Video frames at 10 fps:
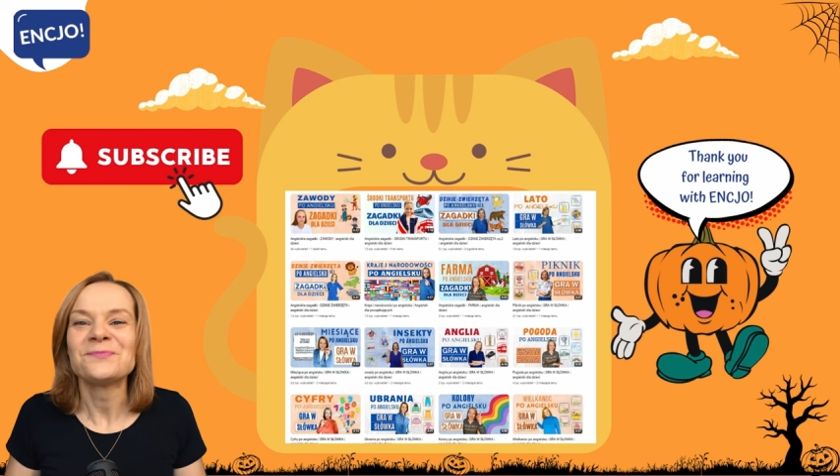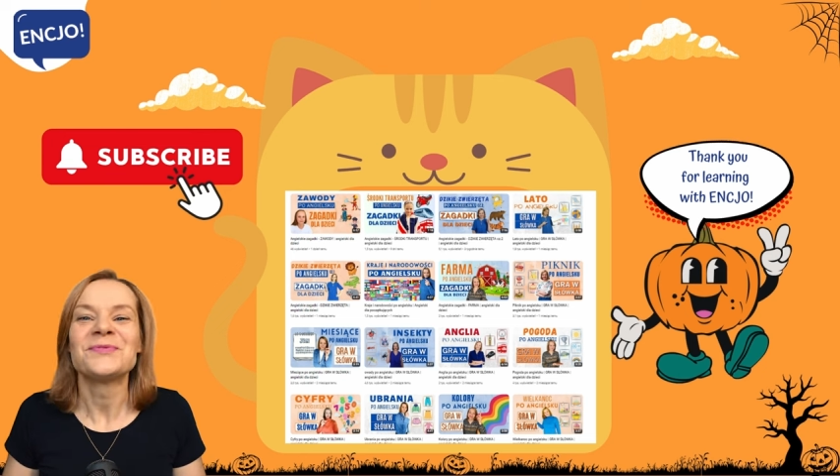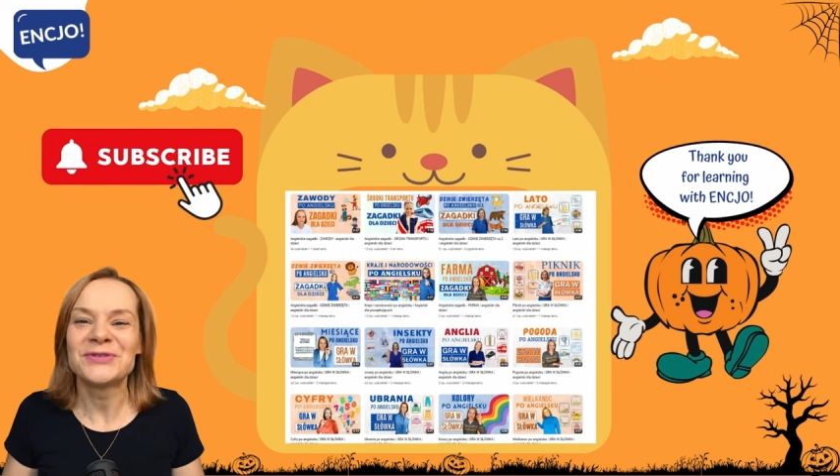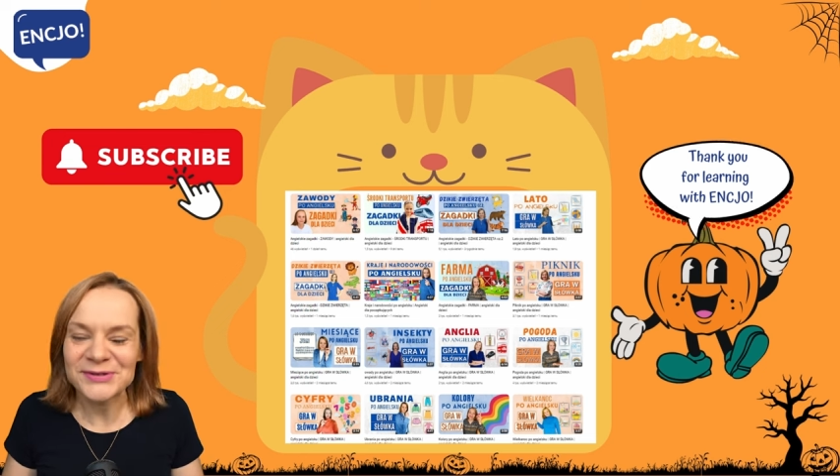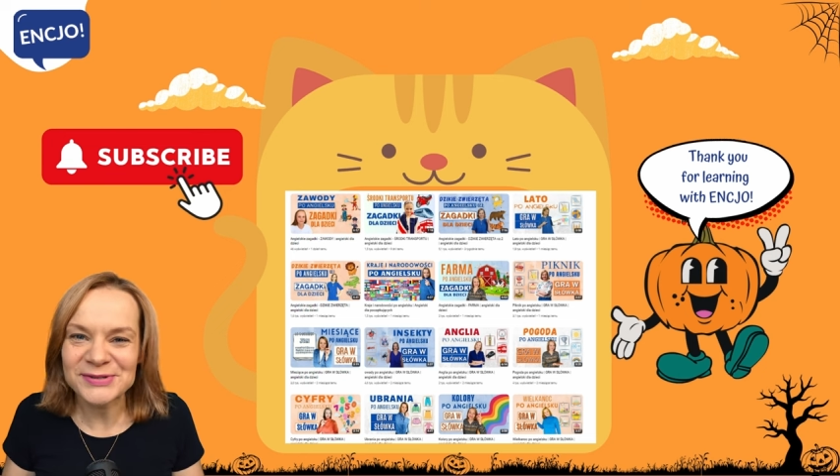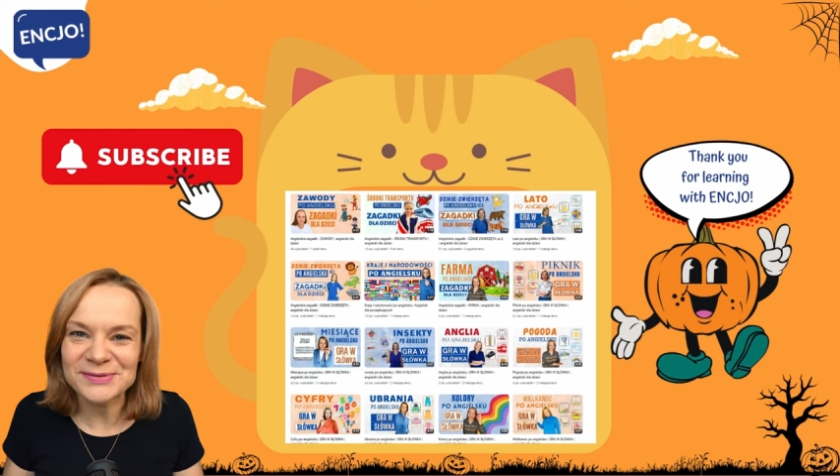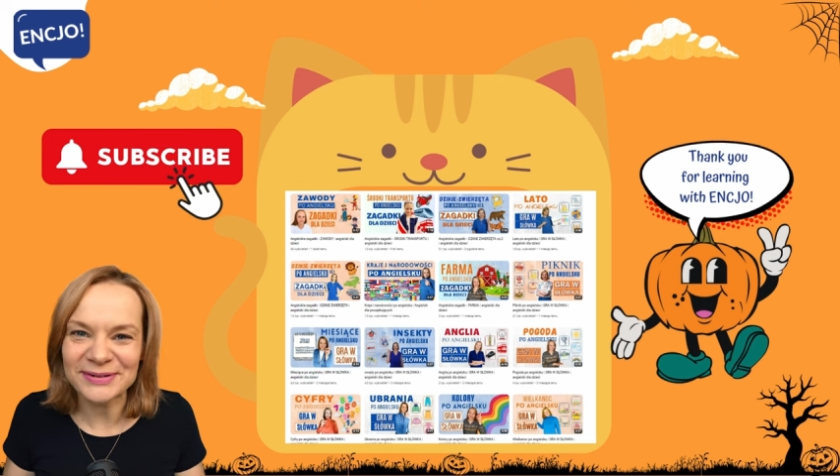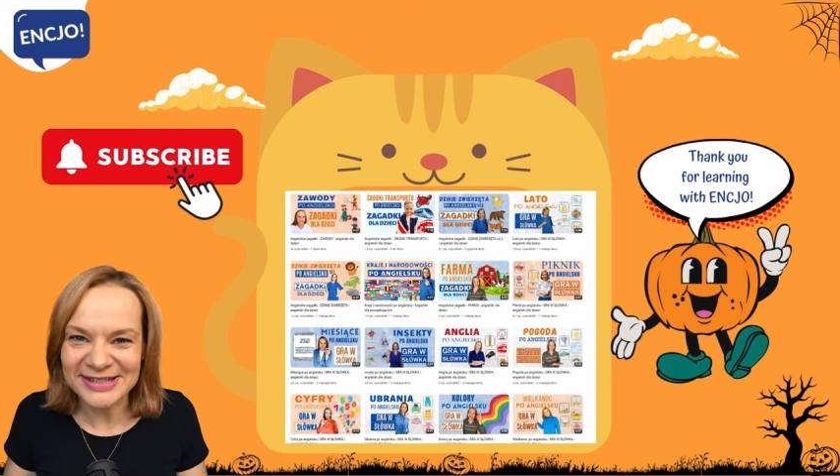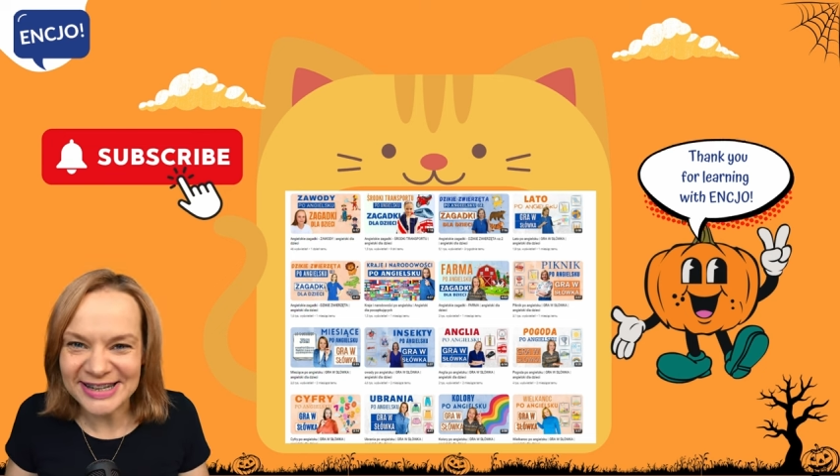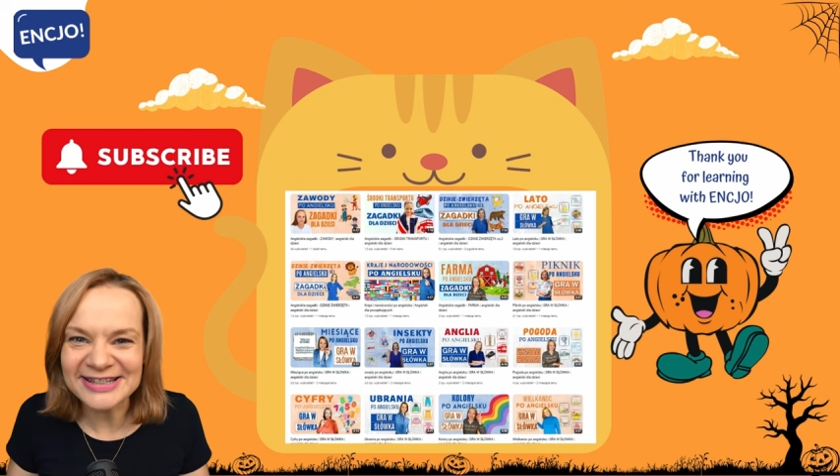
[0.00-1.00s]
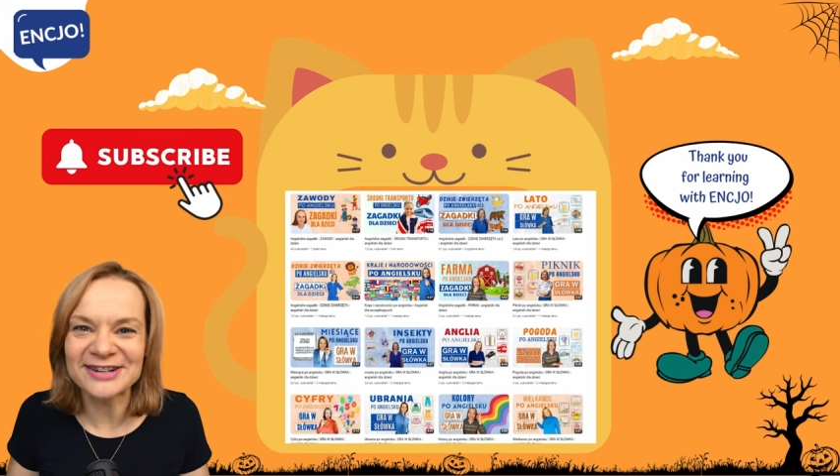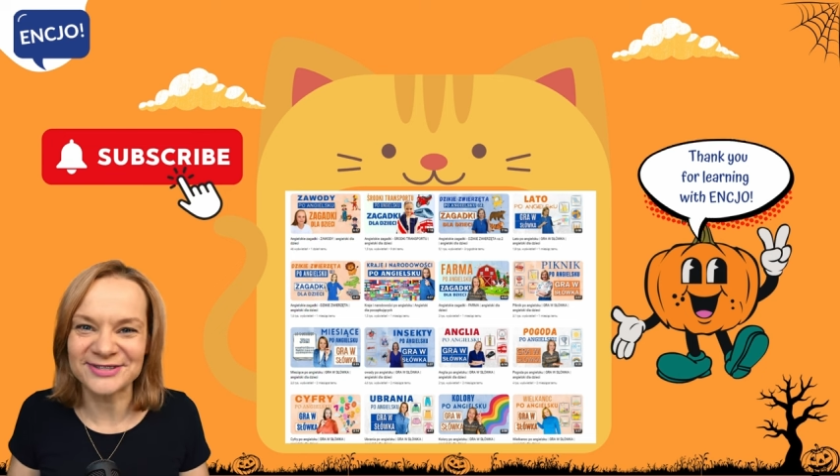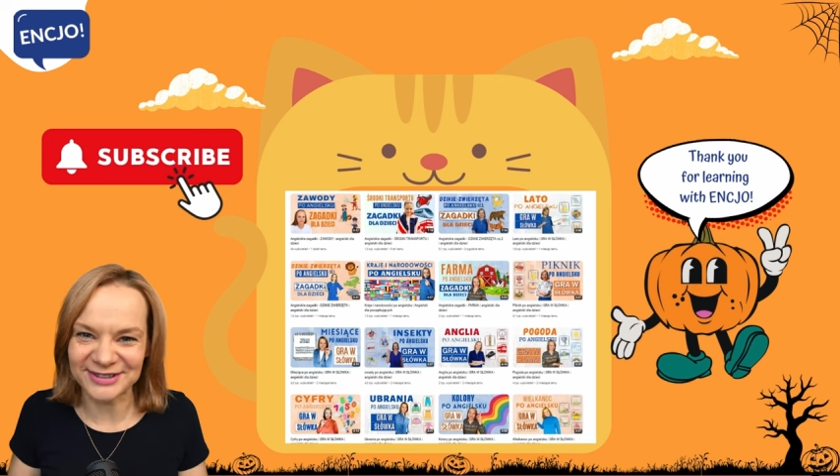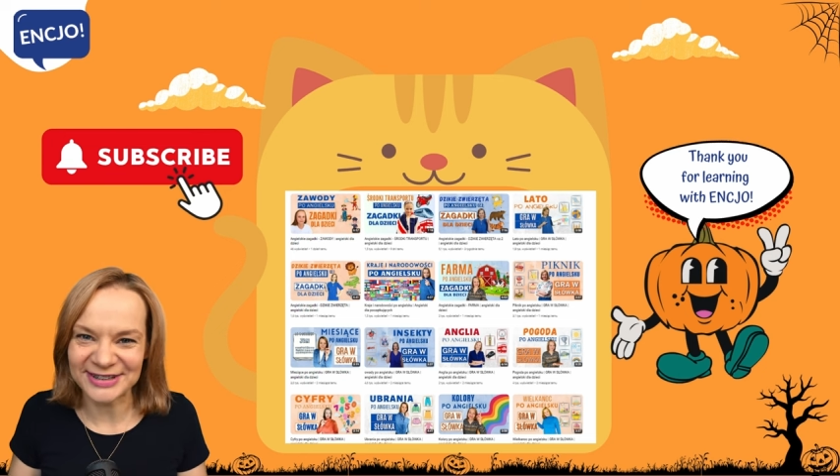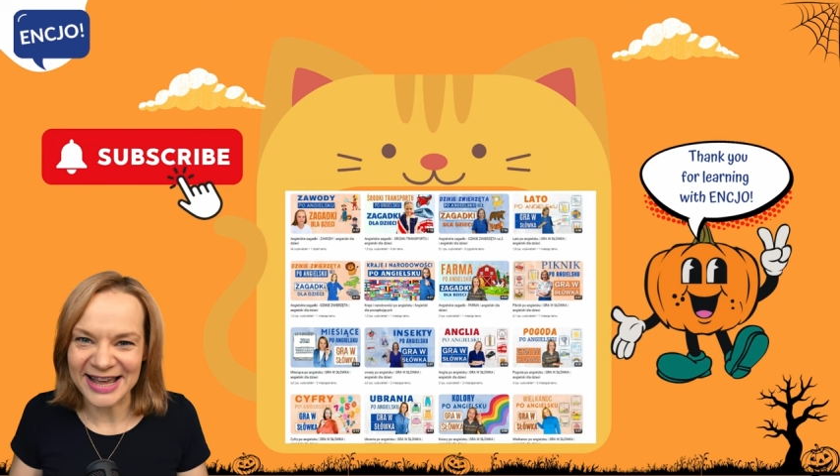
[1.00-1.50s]
Do zobaczenia w
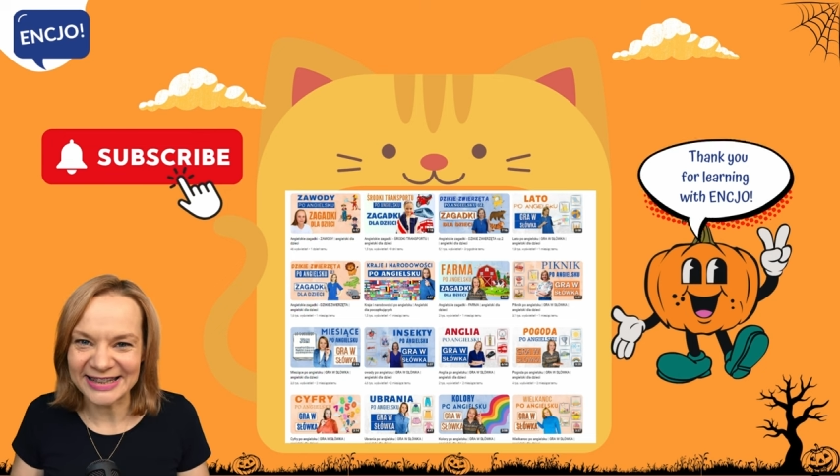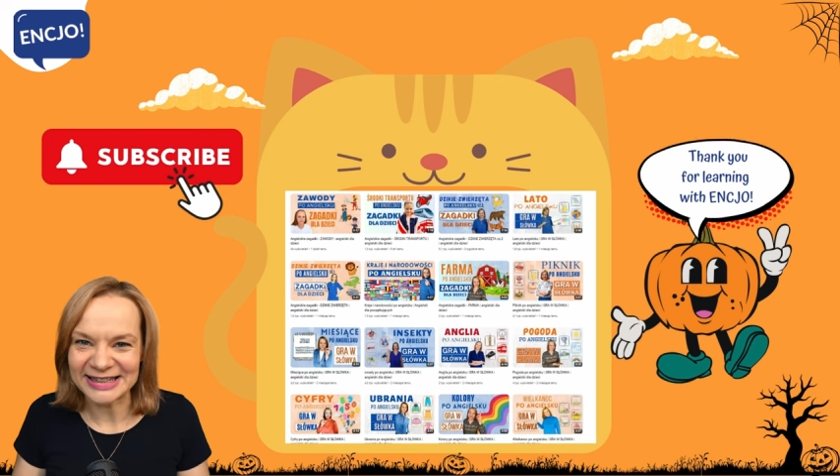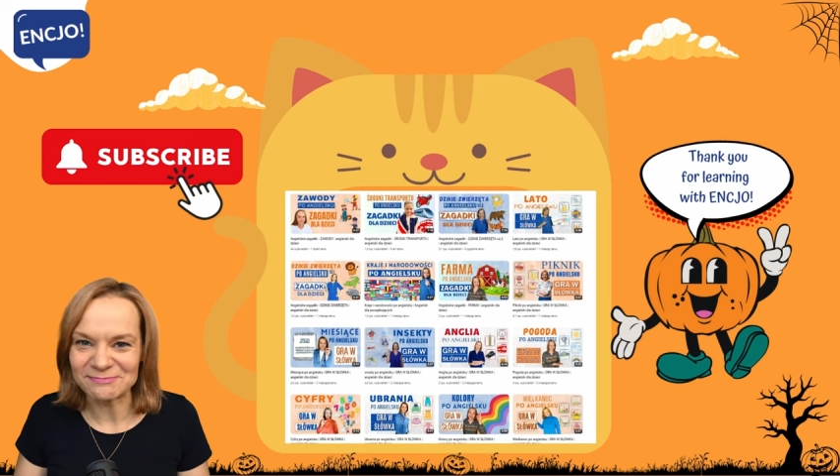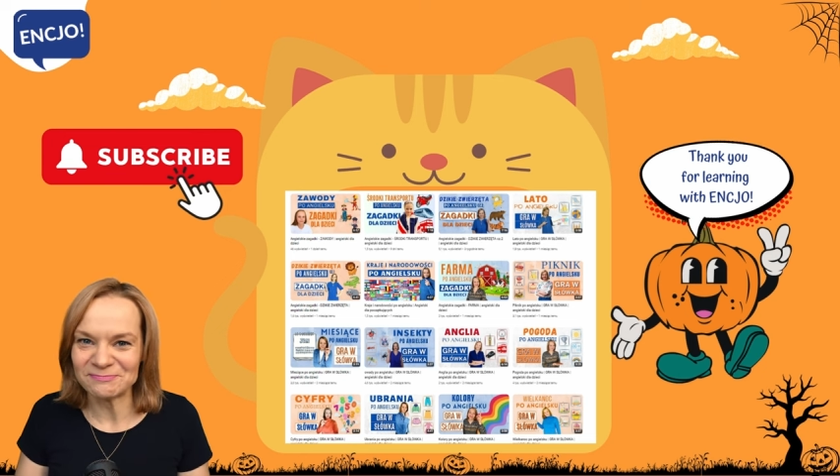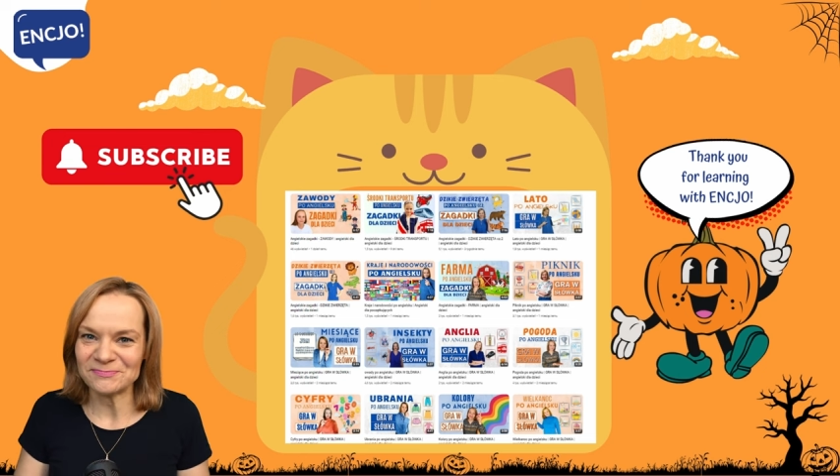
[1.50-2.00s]
kolejnym.